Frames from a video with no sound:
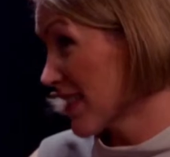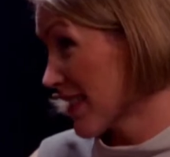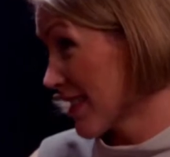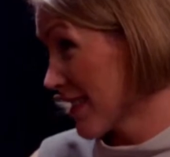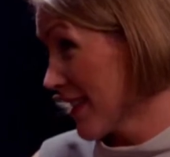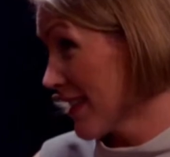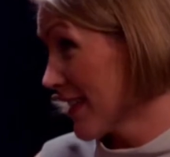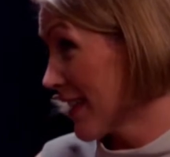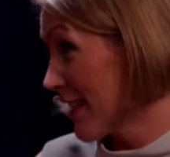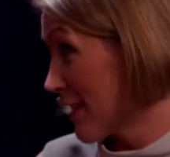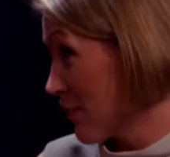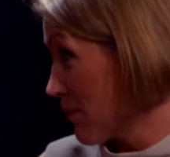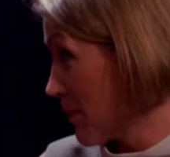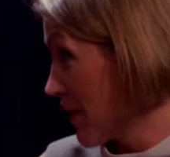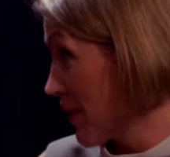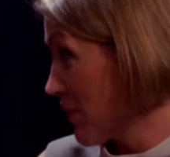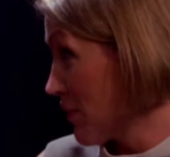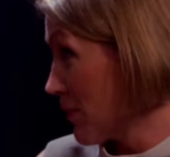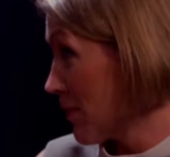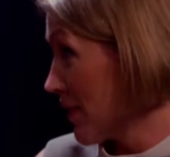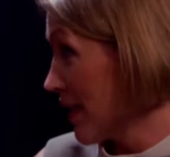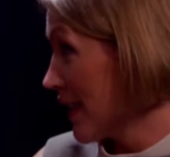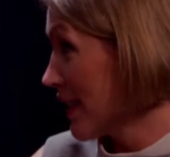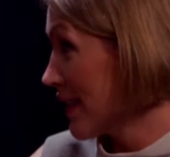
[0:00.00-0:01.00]
see that in my own
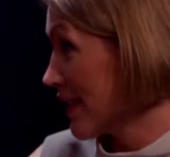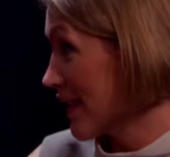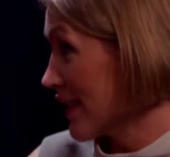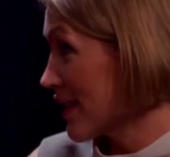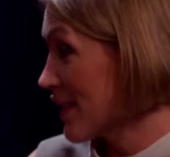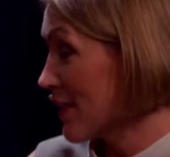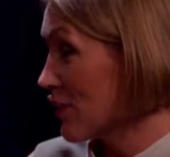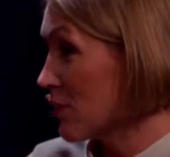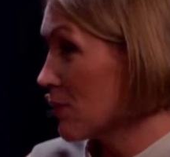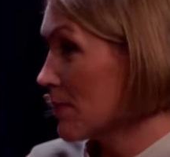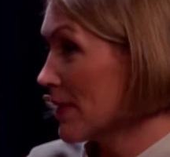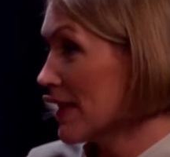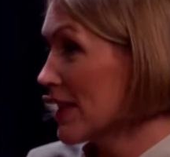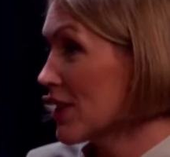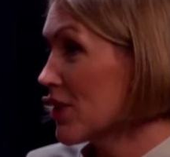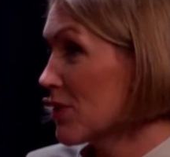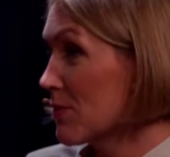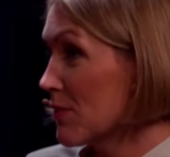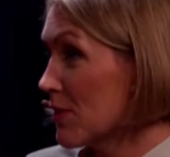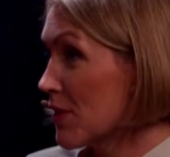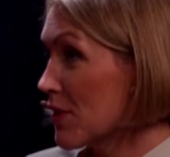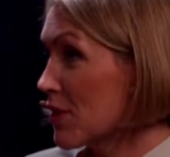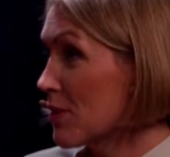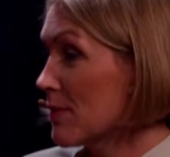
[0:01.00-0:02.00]
practice. You know, a patient
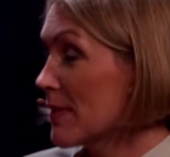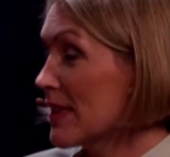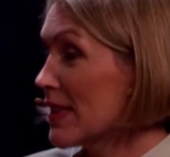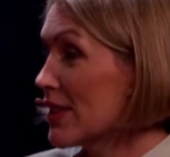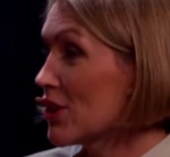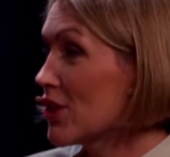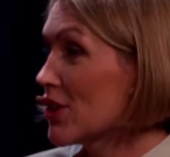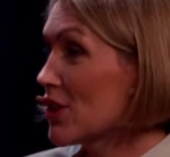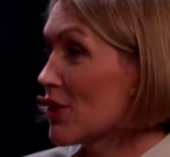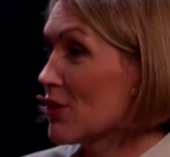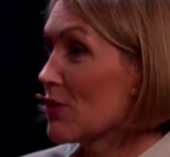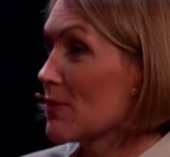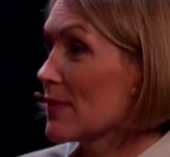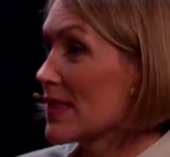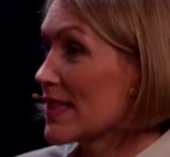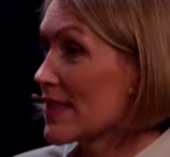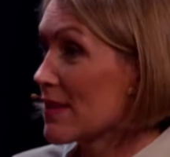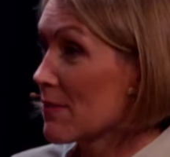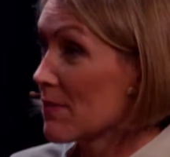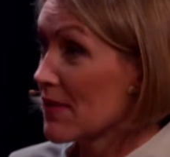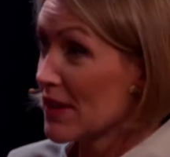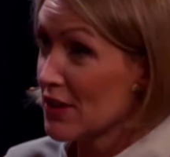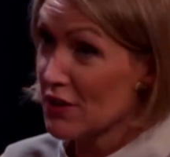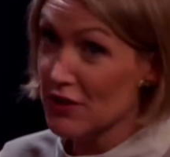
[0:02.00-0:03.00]
will come in and show me something,